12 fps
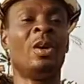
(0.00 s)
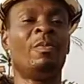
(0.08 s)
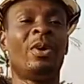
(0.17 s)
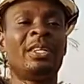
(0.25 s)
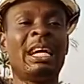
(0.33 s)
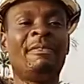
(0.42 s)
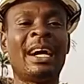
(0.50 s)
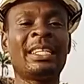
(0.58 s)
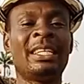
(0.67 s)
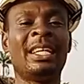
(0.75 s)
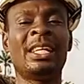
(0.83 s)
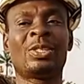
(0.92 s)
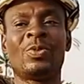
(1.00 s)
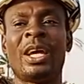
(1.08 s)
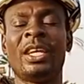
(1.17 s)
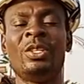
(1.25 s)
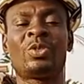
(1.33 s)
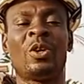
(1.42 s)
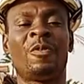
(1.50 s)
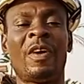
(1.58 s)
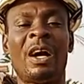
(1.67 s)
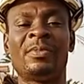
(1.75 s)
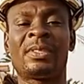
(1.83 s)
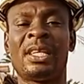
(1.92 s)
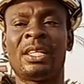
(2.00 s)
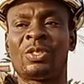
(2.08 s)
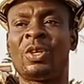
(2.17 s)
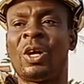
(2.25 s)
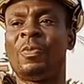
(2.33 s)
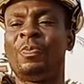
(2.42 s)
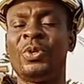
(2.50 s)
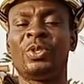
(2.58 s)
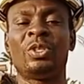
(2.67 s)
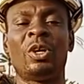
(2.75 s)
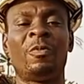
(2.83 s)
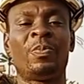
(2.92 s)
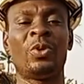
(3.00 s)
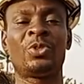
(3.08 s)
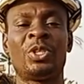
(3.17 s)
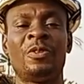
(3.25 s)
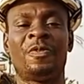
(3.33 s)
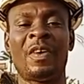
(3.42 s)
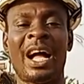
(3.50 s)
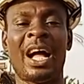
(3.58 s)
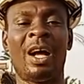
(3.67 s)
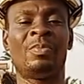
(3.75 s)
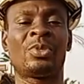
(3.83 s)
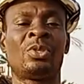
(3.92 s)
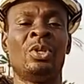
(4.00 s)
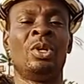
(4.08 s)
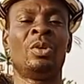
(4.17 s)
But nevertheless, we are into farm setup, building of poultry farms,